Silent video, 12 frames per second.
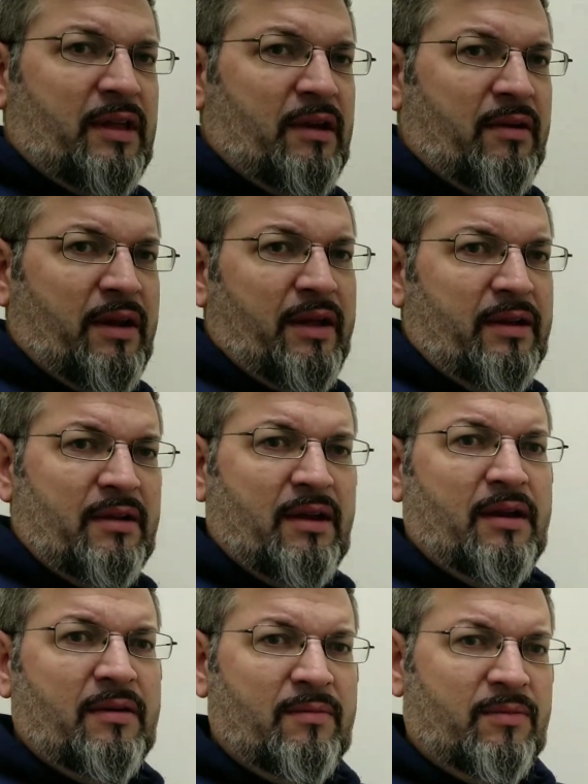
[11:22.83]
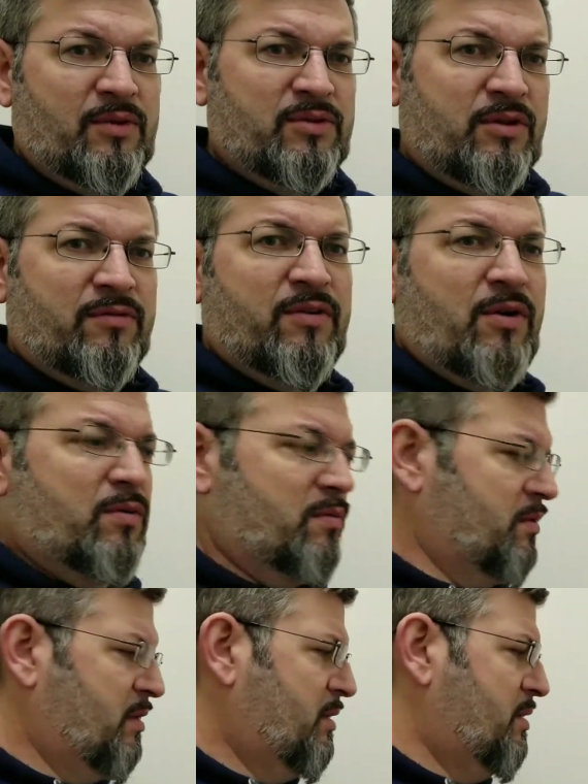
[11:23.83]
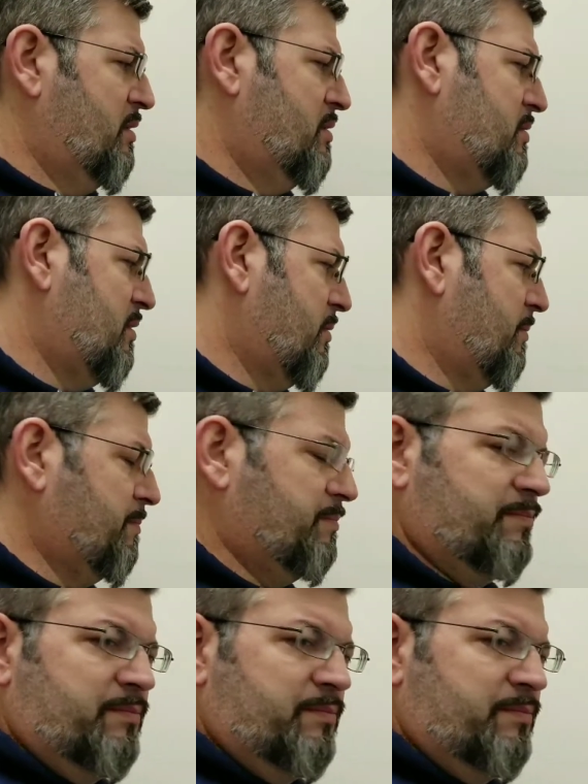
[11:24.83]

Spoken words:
the internet using your phone. So,